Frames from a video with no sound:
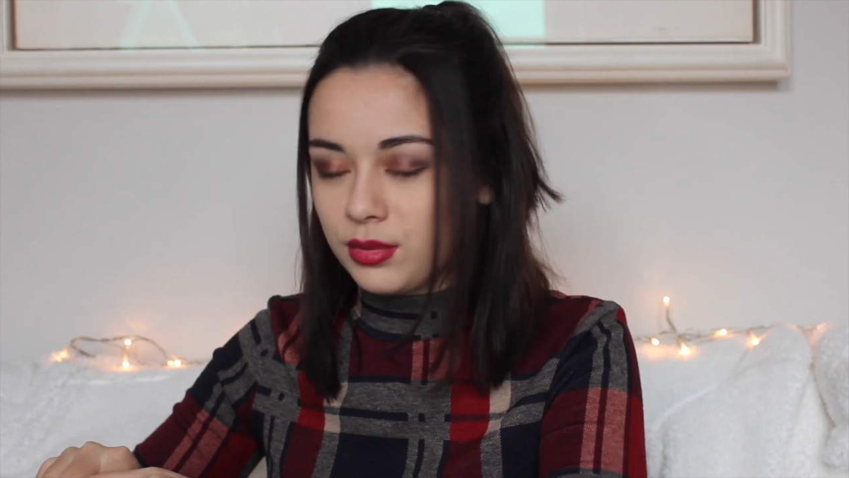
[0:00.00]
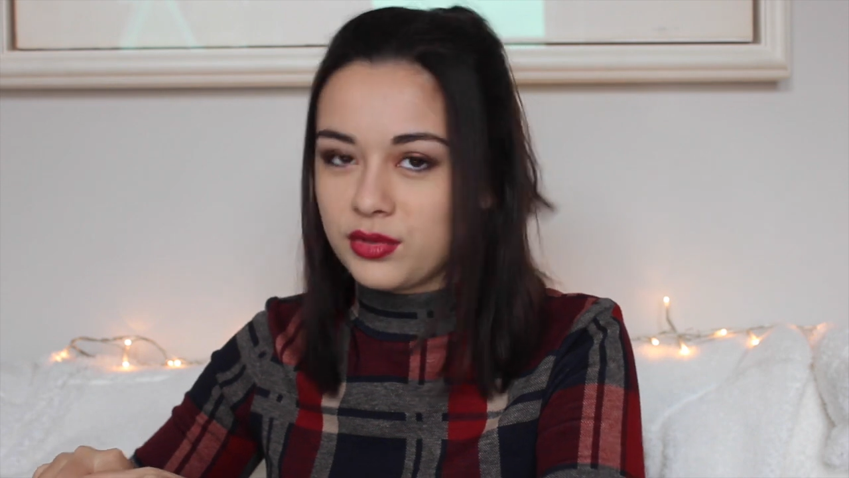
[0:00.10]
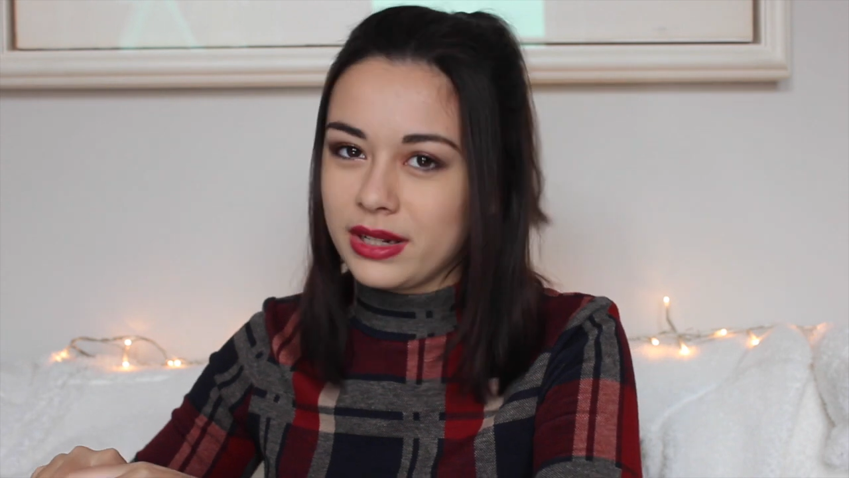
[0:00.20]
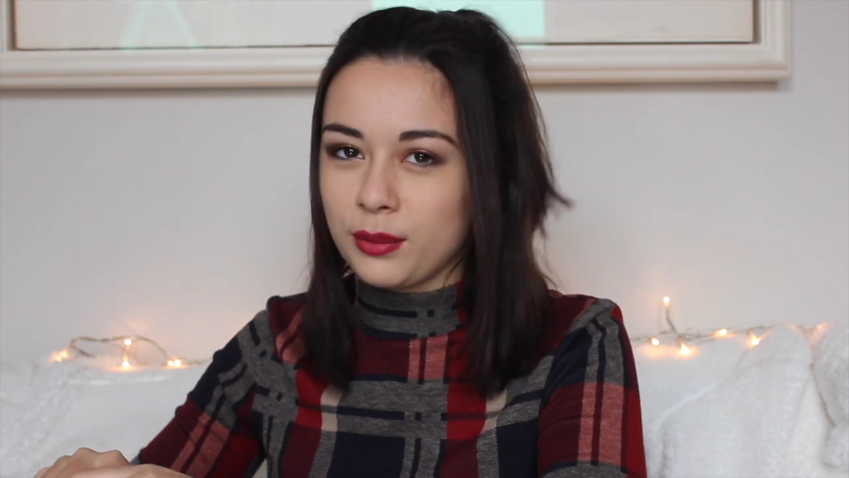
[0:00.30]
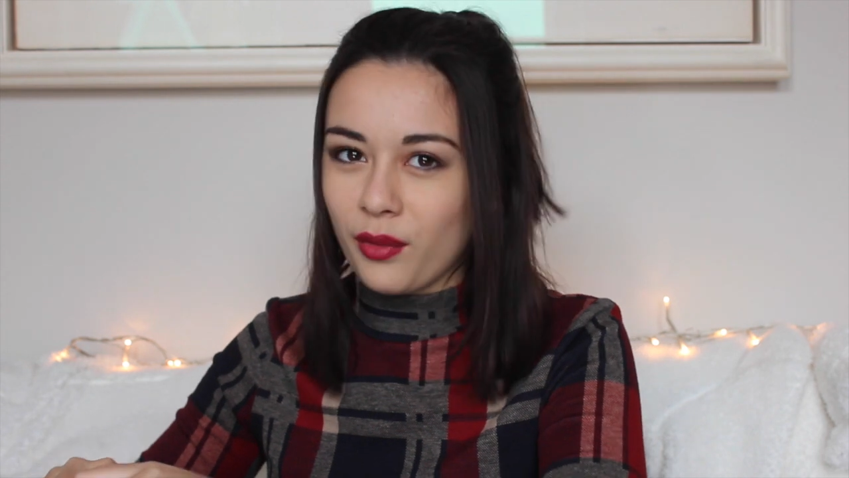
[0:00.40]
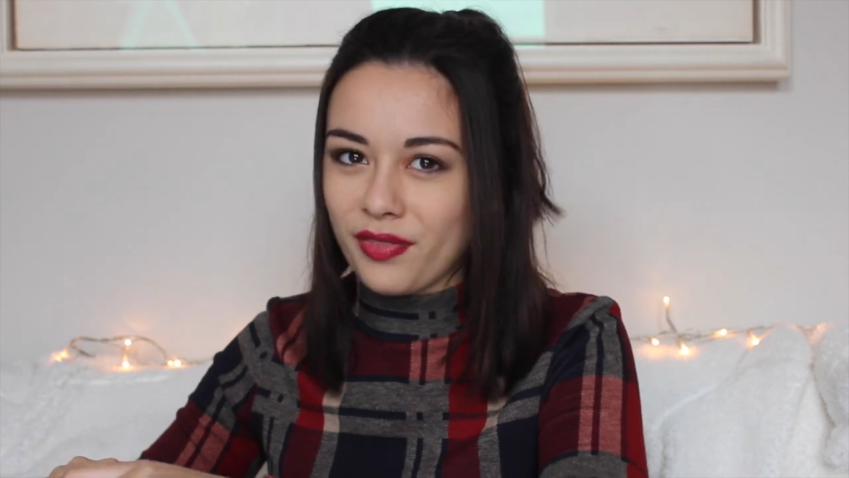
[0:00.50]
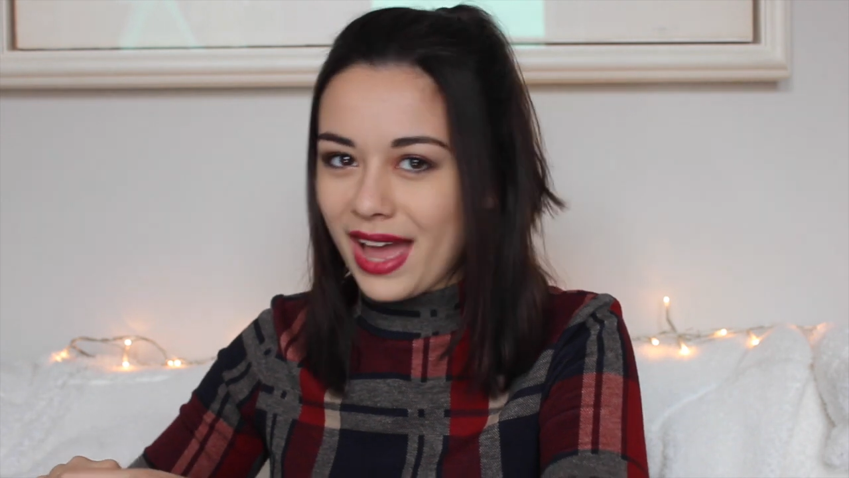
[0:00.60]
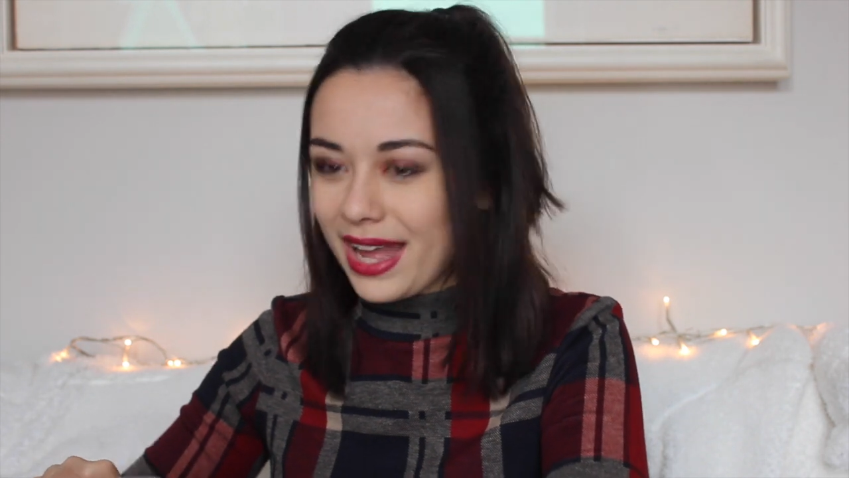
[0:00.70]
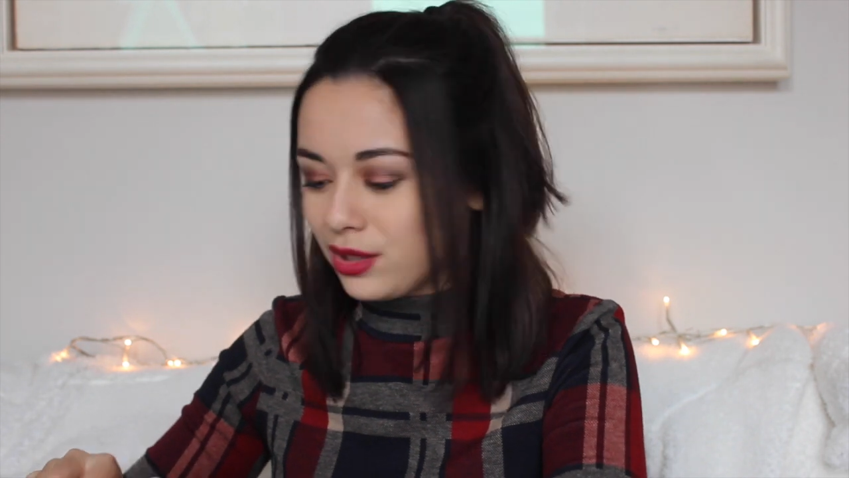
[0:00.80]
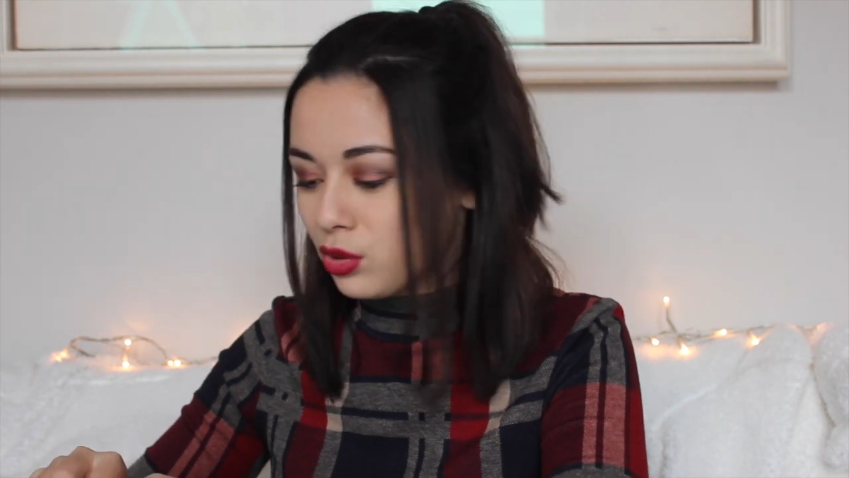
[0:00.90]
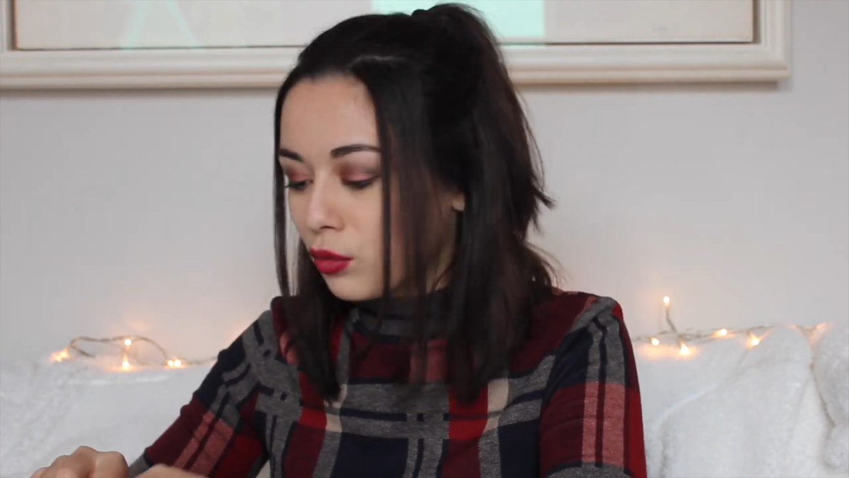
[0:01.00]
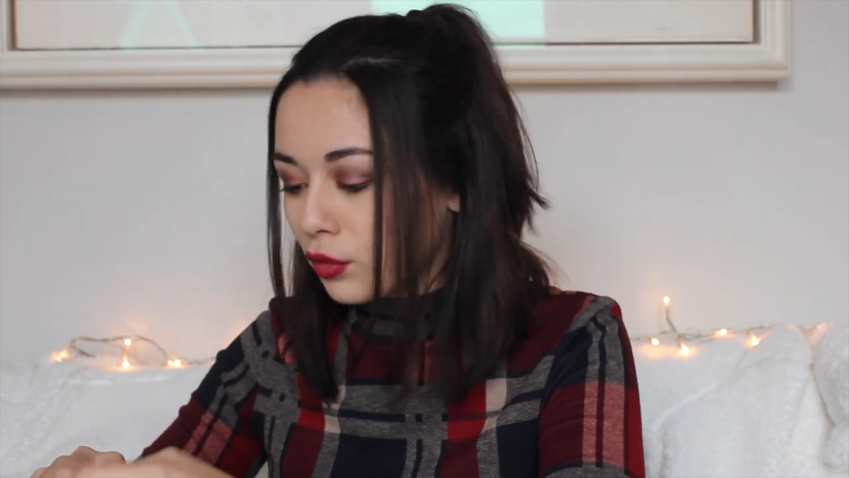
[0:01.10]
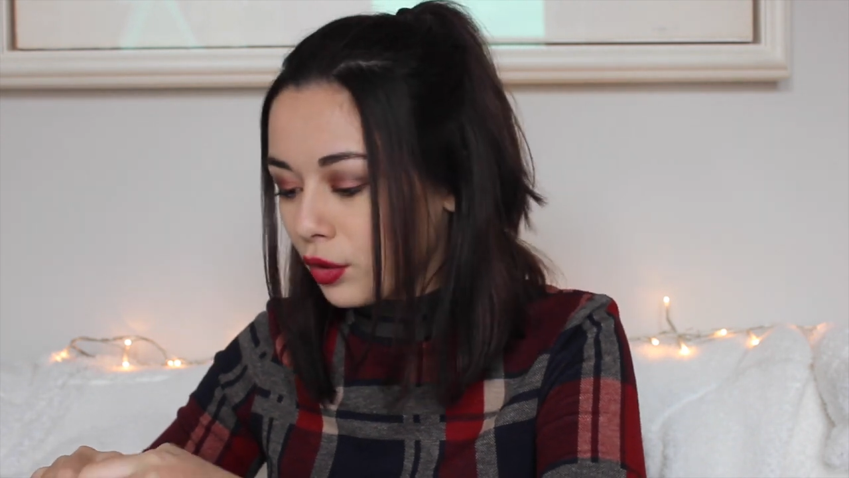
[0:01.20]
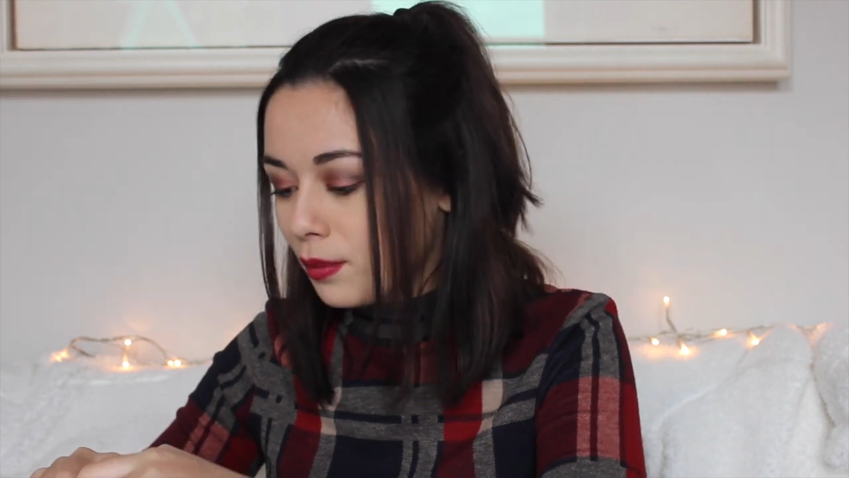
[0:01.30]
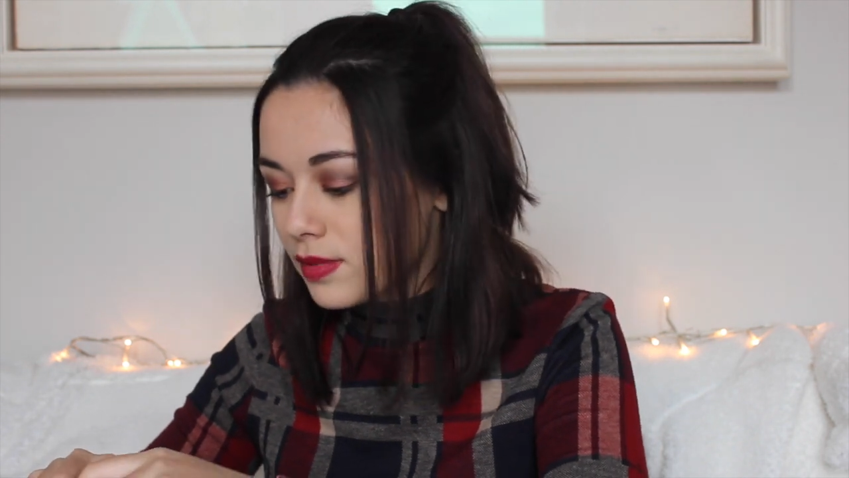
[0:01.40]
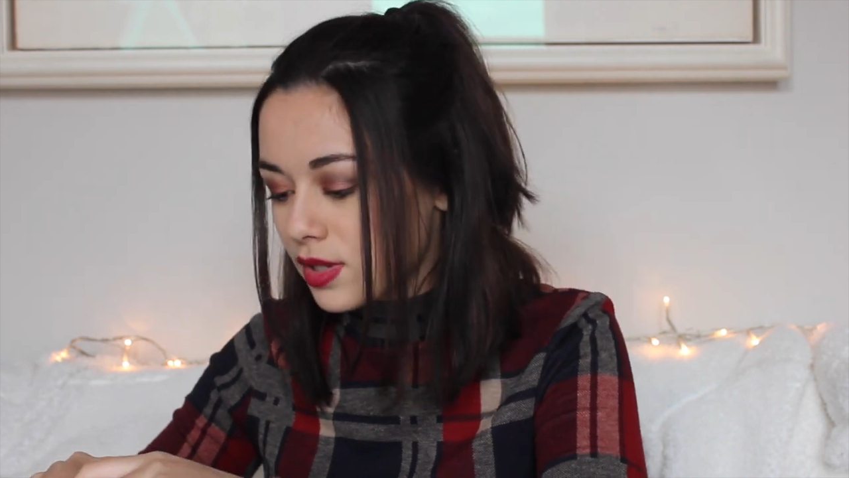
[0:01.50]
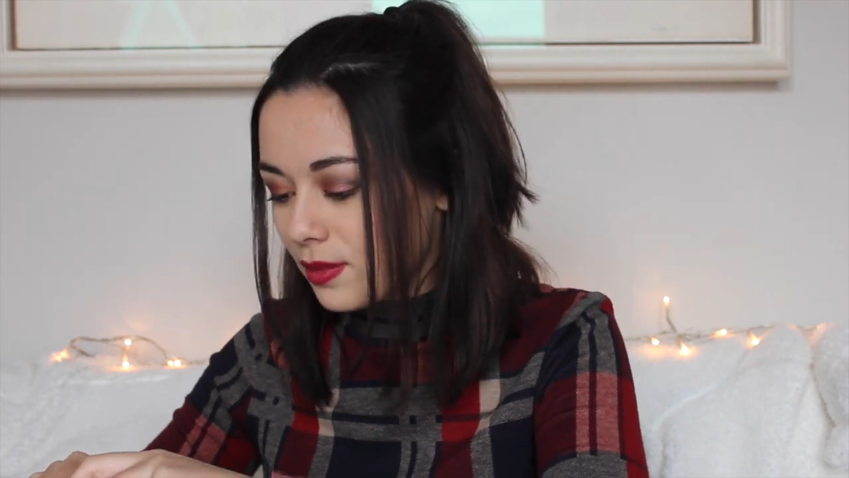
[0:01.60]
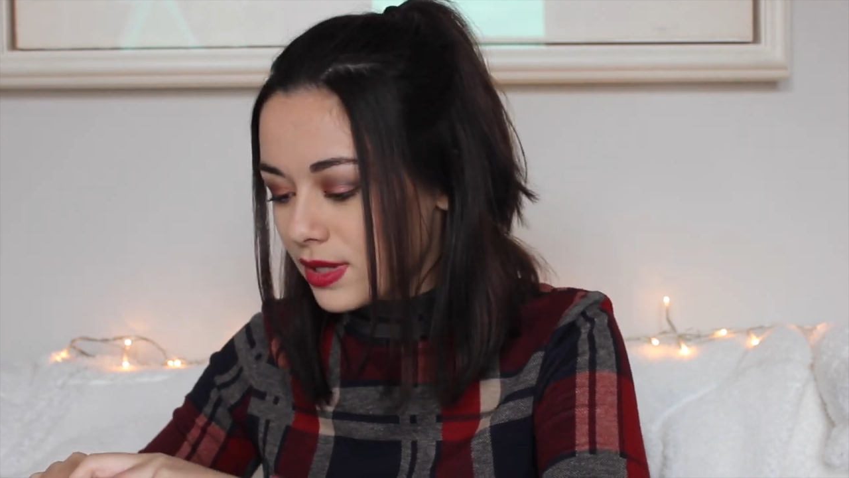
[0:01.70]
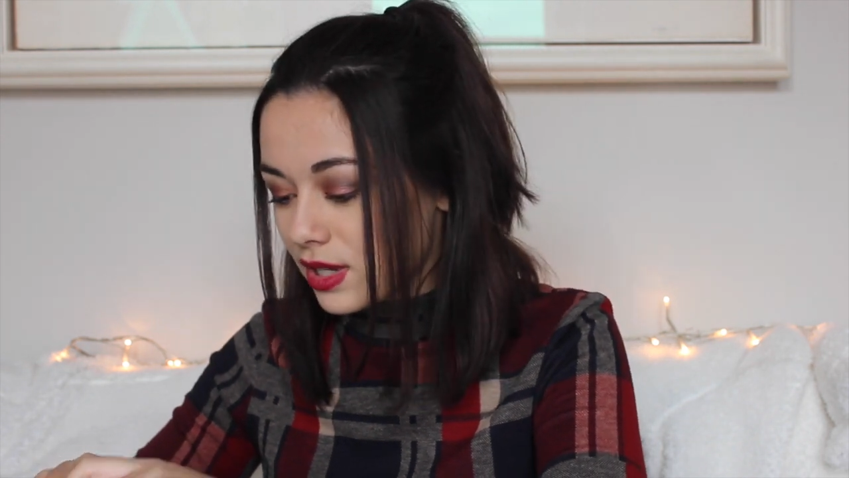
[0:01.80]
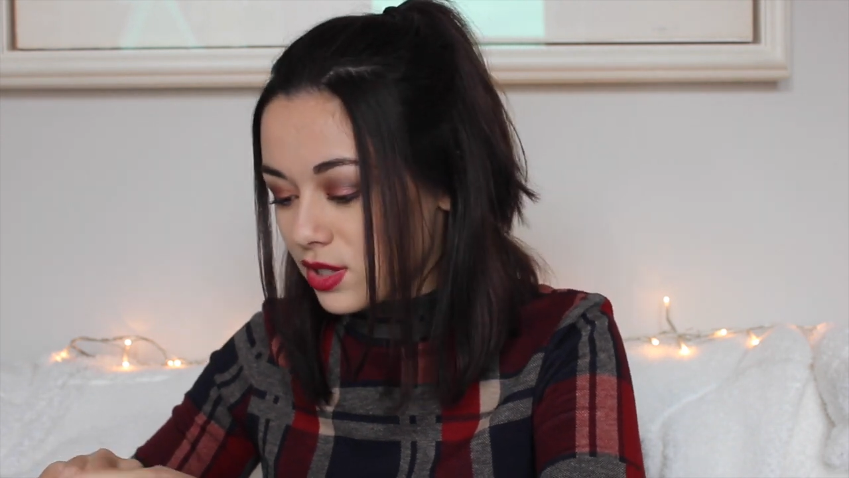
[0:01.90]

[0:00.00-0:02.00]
you would really want that in your room, so it's,